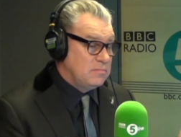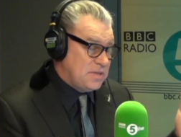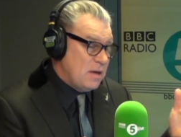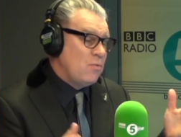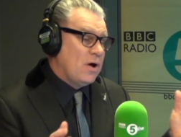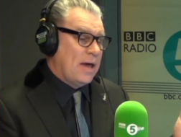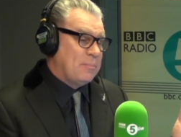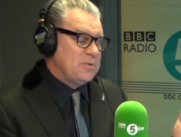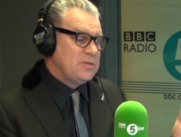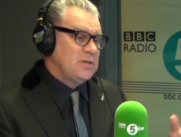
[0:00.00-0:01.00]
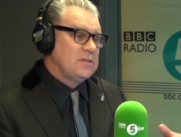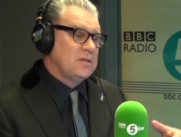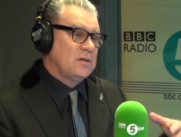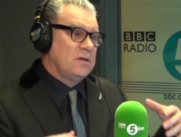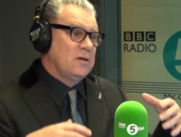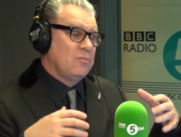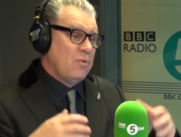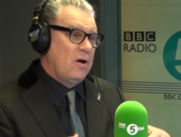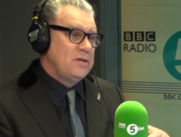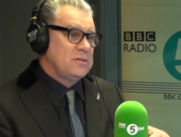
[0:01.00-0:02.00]
then what happens is that her
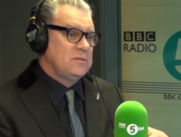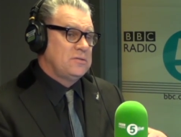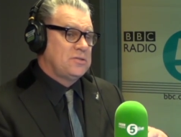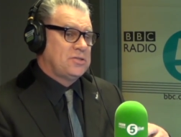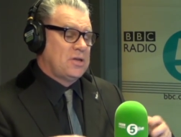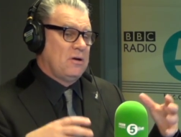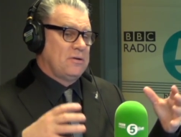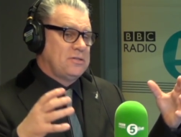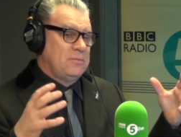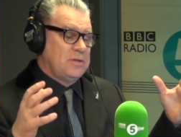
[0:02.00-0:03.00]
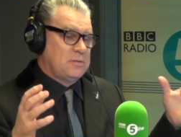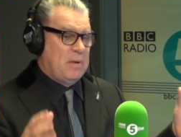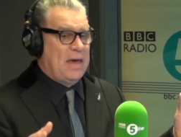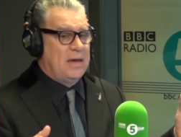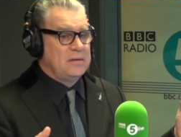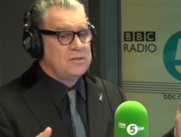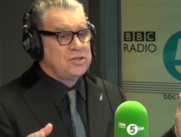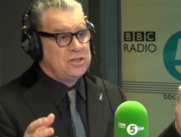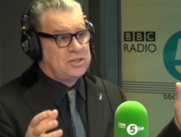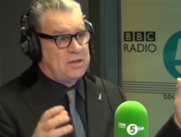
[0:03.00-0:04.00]
horizons start to expand as
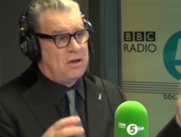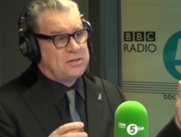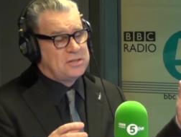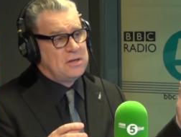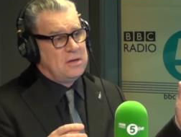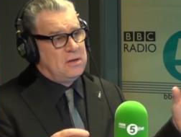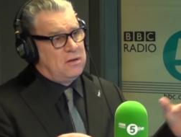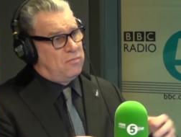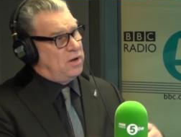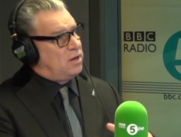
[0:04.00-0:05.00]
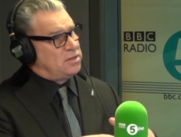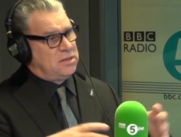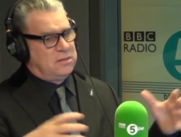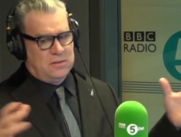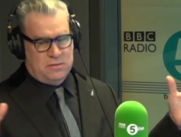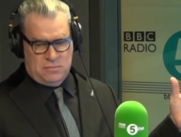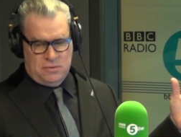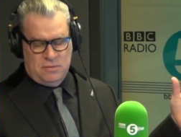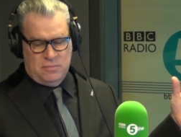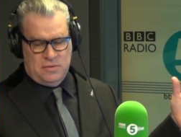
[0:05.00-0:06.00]
she starts realizing that
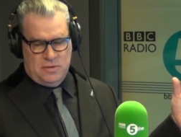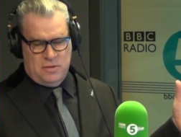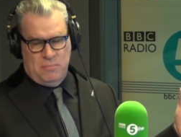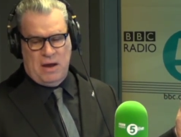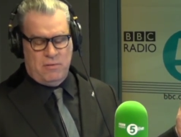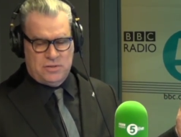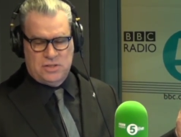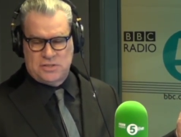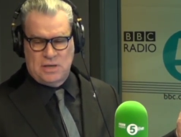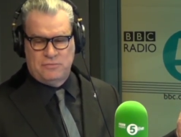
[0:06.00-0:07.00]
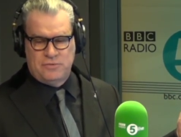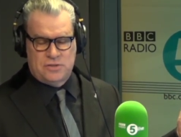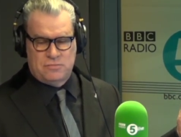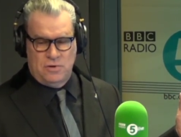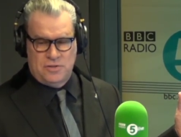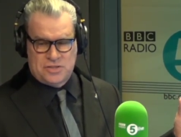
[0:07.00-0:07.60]
you know the marriage itself is rather